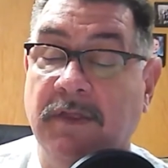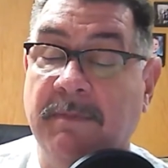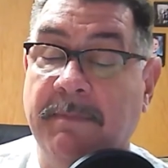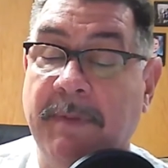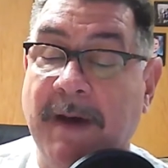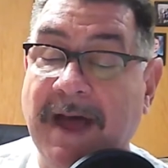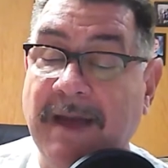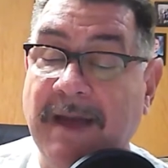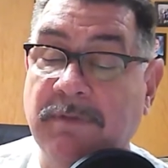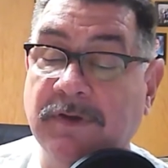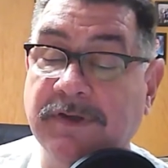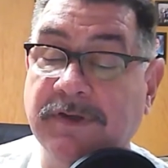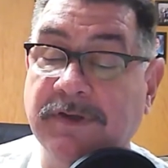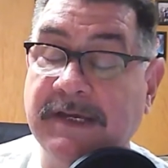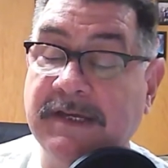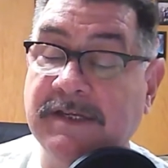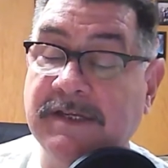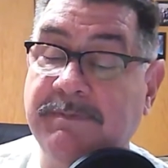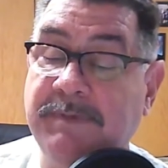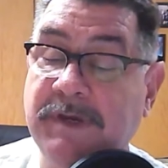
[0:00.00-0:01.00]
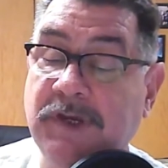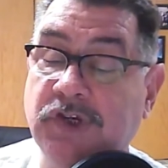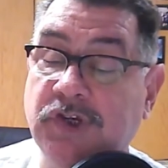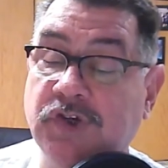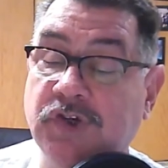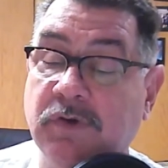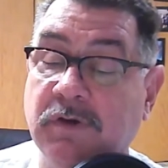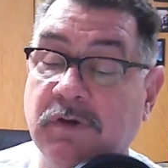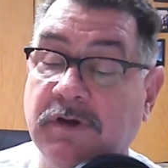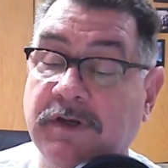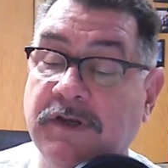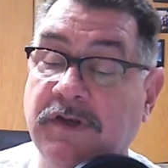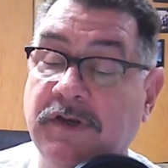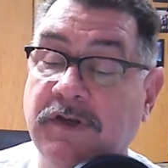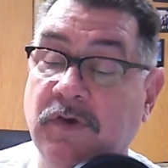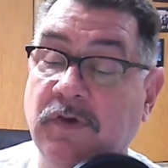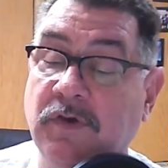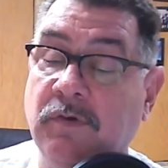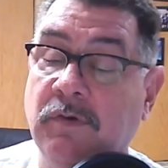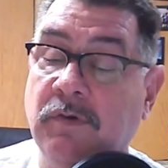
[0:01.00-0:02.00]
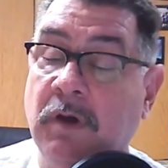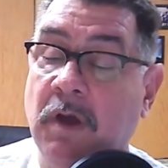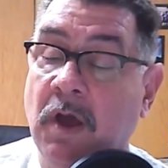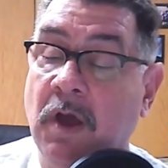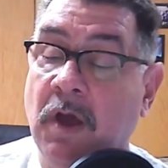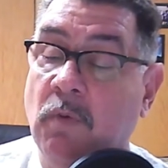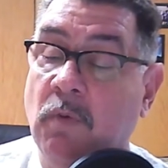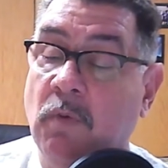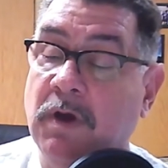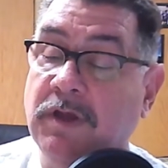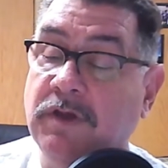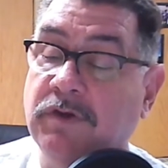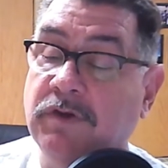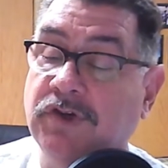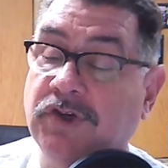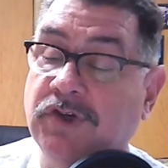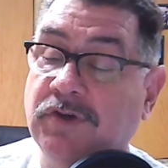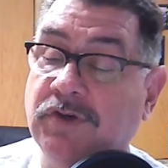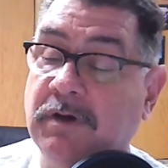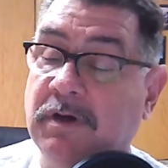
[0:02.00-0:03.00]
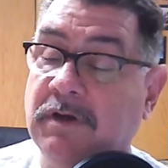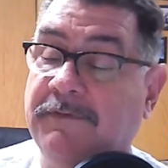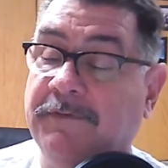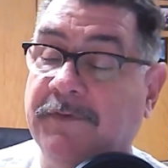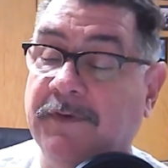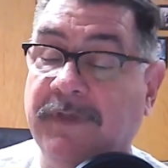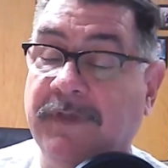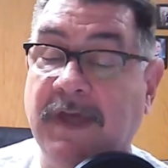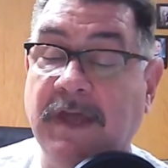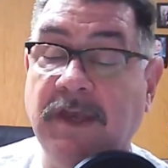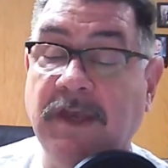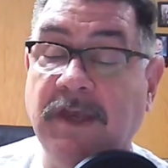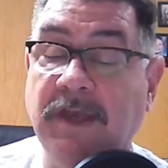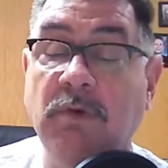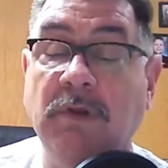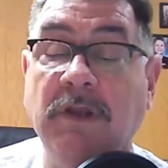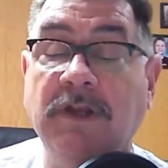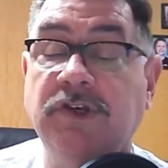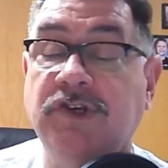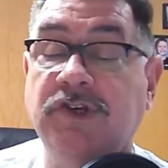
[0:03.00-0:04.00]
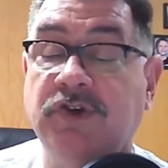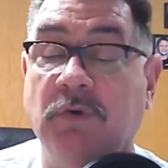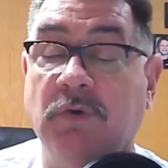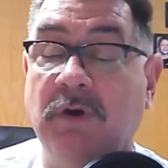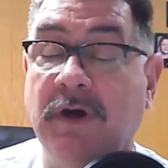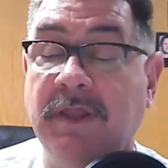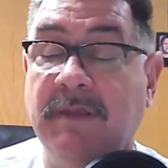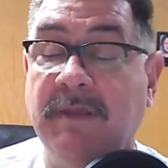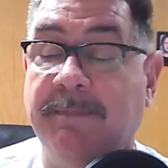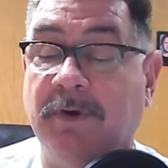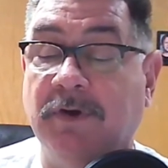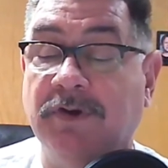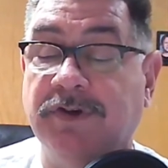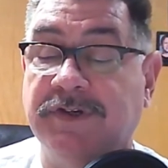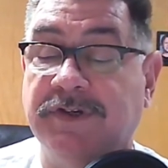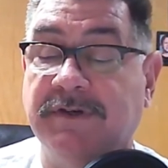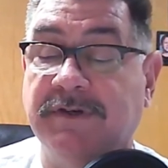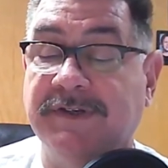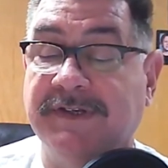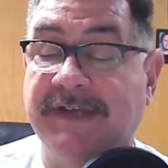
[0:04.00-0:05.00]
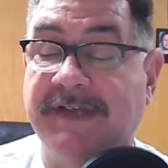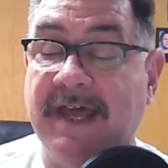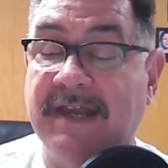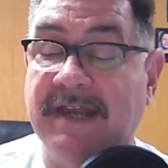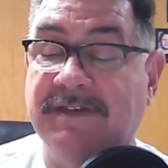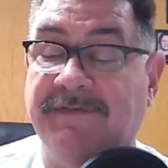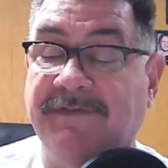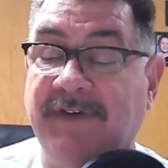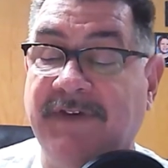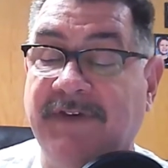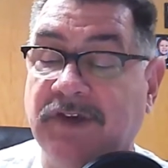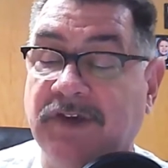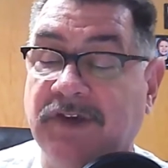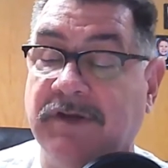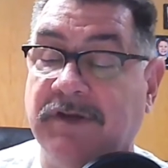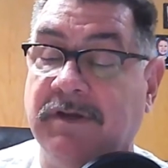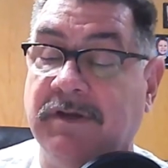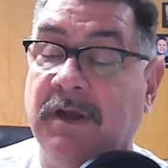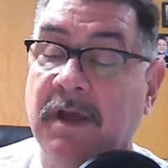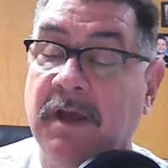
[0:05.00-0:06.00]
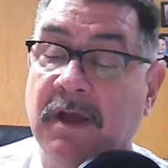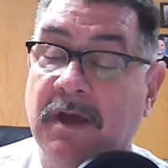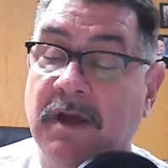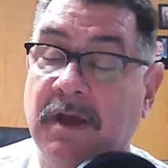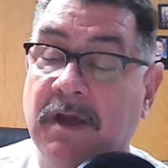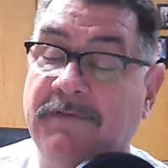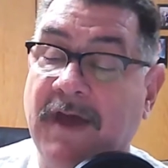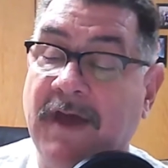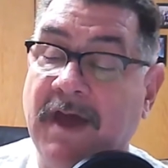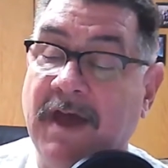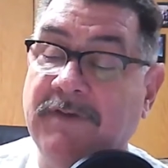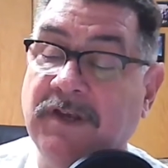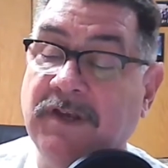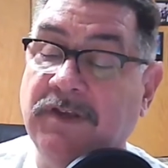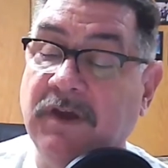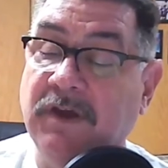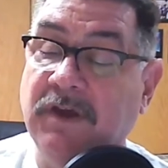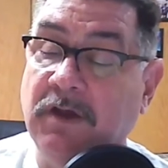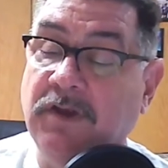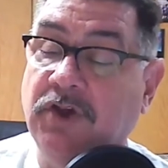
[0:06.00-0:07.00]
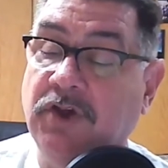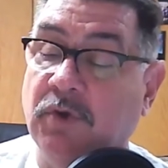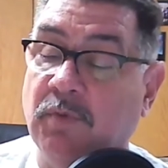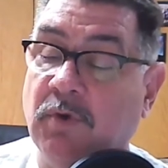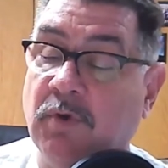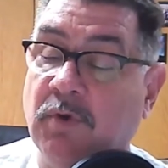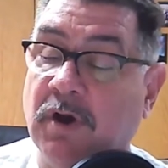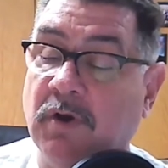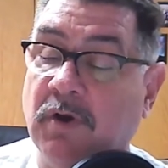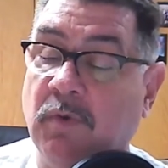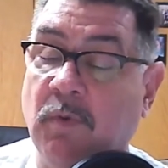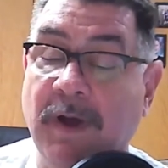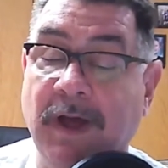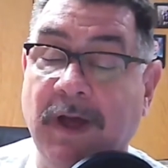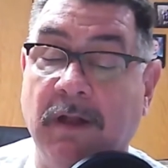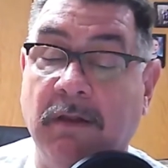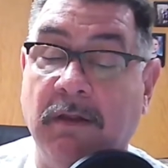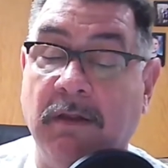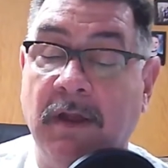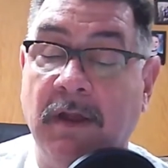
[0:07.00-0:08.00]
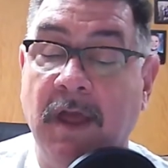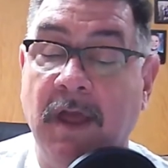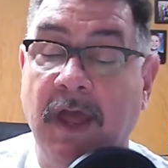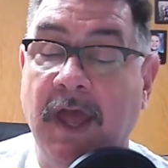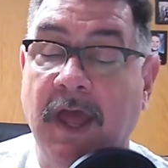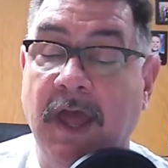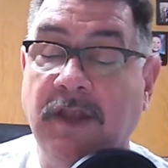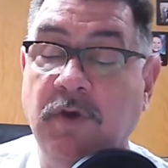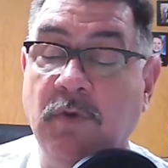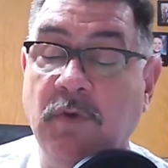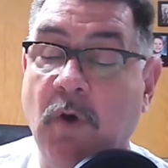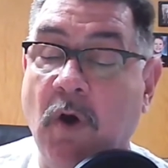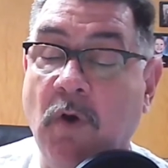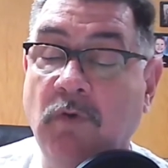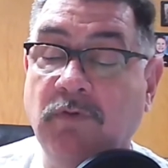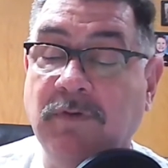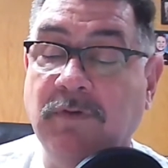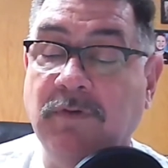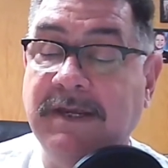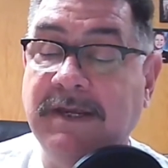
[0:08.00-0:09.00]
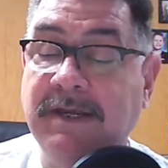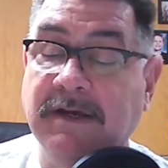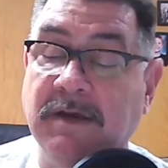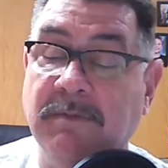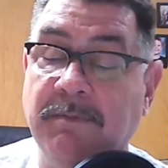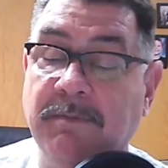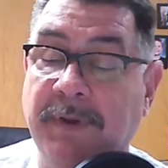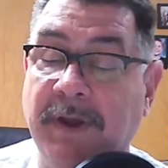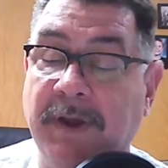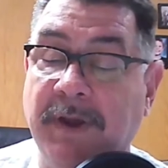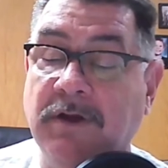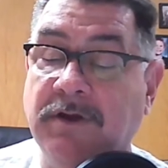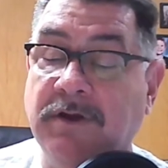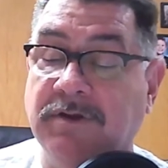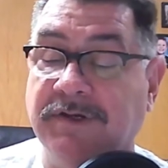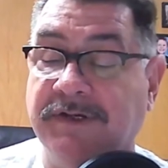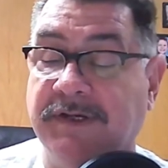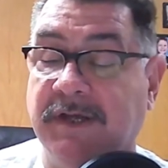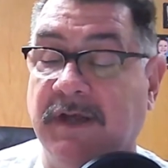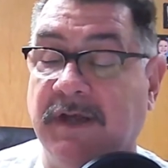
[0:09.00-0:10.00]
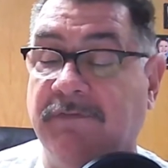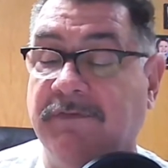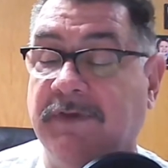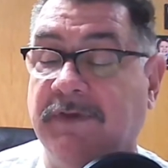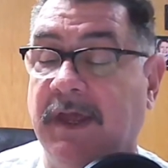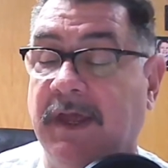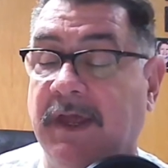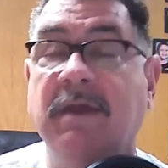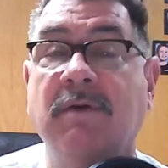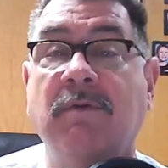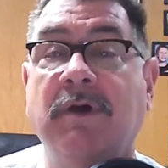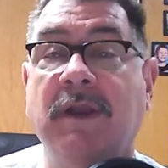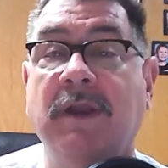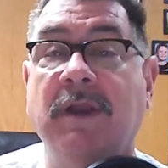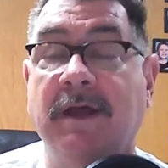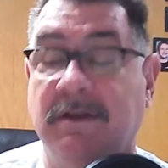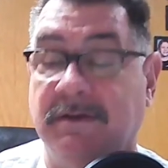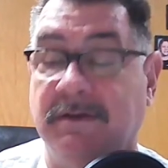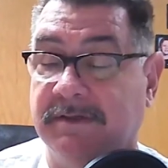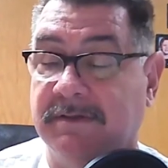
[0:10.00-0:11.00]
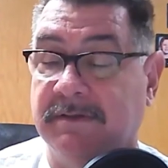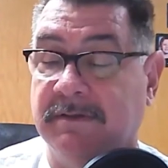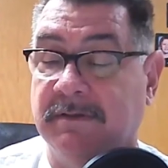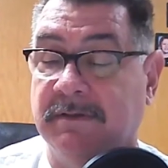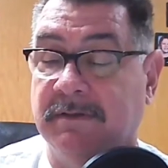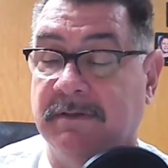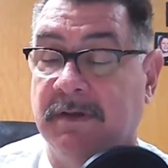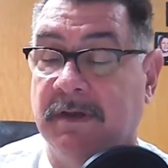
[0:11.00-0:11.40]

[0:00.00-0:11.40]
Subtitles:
The Bible says, be sure to do what you should, for then you will enjoy the personal satisfaction of having done your work well, and you won't need to compare yourself to anyone else.